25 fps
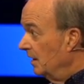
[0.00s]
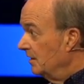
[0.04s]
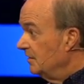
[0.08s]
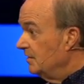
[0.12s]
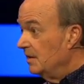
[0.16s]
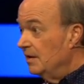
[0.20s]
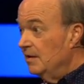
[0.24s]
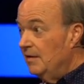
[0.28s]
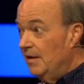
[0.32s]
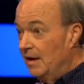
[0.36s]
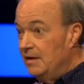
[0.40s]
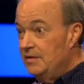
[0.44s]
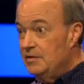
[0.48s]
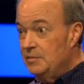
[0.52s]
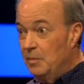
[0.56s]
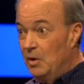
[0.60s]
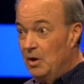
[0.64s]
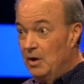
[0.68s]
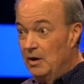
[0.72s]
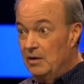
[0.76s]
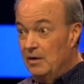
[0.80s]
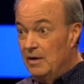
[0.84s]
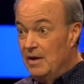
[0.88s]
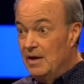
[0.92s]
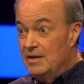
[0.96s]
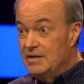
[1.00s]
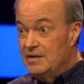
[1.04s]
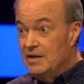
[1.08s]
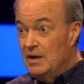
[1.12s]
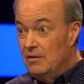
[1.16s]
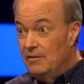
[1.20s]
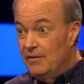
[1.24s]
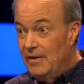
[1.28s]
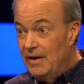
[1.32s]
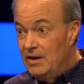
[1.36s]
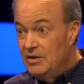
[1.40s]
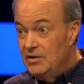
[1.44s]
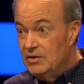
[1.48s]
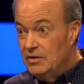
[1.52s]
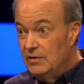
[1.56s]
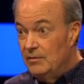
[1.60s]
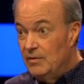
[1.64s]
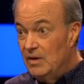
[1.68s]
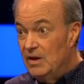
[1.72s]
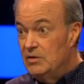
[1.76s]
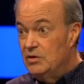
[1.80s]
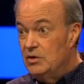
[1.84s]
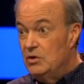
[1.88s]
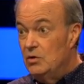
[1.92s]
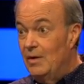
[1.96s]
And see, that's part of
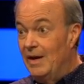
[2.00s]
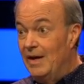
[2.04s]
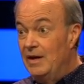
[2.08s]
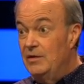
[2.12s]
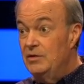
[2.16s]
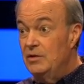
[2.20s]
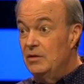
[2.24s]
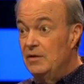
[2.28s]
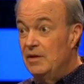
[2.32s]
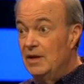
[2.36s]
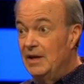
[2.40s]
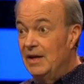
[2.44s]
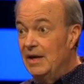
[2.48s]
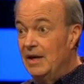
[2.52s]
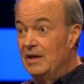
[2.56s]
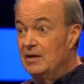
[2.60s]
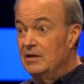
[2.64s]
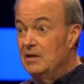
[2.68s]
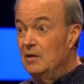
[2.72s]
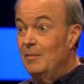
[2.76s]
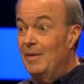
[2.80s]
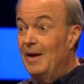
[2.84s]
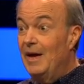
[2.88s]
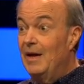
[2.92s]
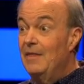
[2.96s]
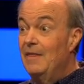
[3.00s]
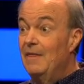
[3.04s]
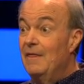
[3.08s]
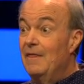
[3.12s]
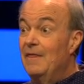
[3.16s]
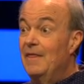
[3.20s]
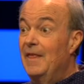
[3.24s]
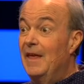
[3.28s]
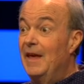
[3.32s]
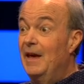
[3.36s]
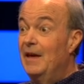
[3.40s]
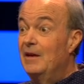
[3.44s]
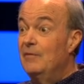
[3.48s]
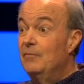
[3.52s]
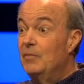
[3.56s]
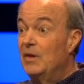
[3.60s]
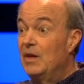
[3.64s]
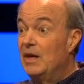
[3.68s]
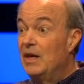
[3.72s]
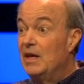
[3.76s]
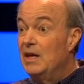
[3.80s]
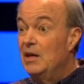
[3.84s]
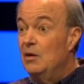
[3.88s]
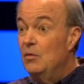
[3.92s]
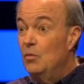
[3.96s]
salvation, is you enter the kingdom and
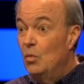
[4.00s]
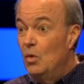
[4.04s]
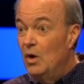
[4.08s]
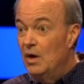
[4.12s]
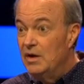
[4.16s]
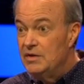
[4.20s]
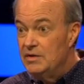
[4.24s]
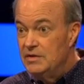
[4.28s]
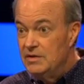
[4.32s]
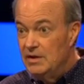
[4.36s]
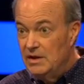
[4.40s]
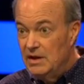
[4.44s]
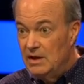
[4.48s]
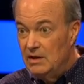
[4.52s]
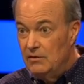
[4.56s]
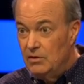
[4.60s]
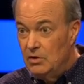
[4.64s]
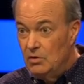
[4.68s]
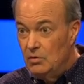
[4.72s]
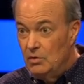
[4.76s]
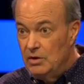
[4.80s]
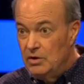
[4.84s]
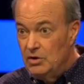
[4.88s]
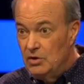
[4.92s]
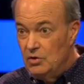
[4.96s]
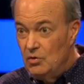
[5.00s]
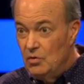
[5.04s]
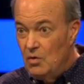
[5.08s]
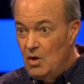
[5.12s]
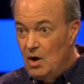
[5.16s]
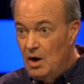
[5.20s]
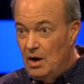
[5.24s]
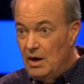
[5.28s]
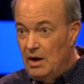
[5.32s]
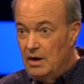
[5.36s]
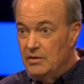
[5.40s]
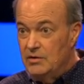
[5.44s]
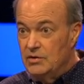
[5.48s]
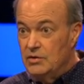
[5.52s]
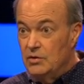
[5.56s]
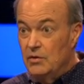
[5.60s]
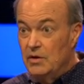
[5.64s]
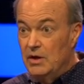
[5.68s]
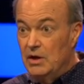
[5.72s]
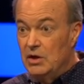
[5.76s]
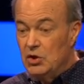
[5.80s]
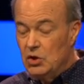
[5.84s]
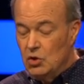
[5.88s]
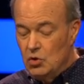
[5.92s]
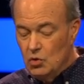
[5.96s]
then he wants to give you a new heart so
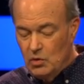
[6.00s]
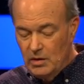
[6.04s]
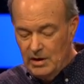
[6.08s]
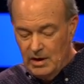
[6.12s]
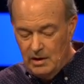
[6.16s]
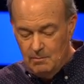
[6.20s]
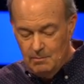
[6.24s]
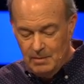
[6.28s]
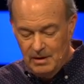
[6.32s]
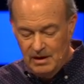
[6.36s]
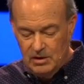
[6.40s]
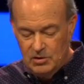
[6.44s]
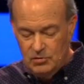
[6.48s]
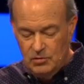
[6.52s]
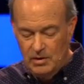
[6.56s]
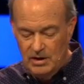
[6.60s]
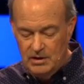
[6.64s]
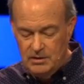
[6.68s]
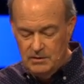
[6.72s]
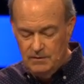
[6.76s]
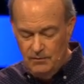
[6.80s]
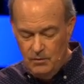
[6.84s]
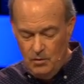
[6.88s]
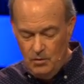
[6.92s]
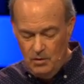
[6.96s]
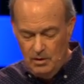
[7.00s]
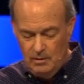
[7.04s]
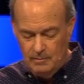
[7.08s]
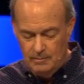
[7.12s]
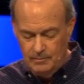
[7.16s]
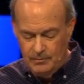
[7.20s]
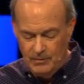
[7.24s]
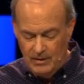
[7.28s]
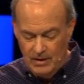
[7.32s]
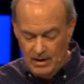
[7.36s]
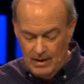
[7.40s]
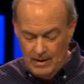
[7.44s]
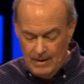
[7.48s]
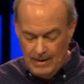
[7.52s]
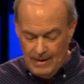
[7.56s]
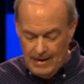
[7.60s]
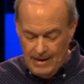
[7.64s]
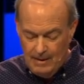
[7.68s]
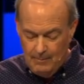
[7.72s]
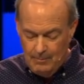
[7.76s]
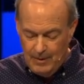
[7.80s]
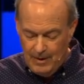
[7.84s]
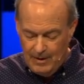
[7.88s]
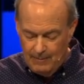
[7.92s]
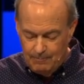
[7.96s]
that you can be transformed.
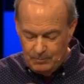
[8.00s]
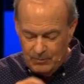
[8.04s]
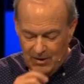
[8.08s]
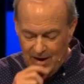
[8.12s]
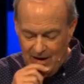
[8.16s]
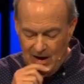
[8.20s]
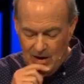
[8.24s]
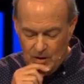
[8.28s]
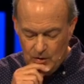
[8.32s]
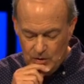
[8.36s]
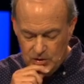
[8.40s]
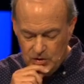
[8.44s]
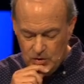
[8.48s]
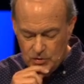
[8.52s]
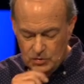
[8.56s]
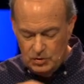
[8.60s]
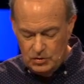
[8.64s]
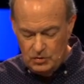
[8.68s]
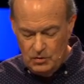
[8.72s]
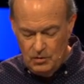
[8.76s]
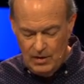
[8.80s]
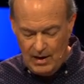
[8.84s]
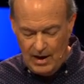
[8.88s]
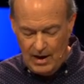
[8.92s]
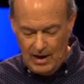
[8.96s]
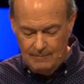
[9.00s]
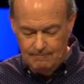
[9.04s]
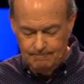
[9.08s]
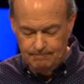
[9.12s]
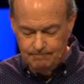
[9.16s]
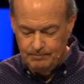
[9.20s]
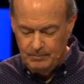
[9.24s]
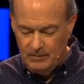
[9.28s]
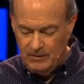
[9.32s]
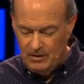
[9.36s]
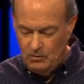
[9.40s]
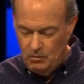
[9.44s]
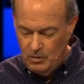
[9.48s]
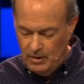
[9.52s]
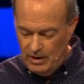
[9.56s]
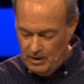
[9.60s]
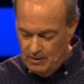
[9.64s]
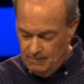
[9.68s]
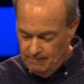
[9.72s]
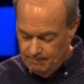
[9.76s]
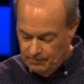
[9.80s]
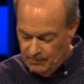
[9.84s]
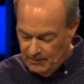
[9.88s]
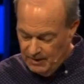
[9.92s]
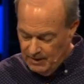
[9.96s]
But how do you do that?
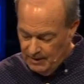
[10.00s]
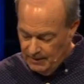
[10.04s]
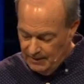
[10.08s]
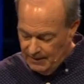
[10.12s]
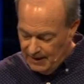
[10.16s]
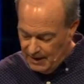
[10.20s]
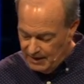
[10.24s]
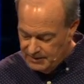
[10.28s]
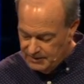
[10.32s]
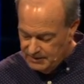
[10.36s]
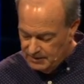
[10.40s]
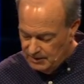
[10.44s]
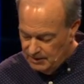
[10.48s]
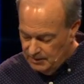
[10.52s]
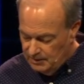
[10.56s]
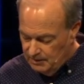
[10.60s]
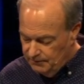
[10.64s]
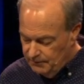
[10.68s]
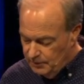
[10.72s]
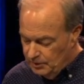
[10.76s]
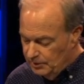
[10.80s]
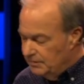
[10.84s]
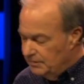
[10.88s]
Well, that's in the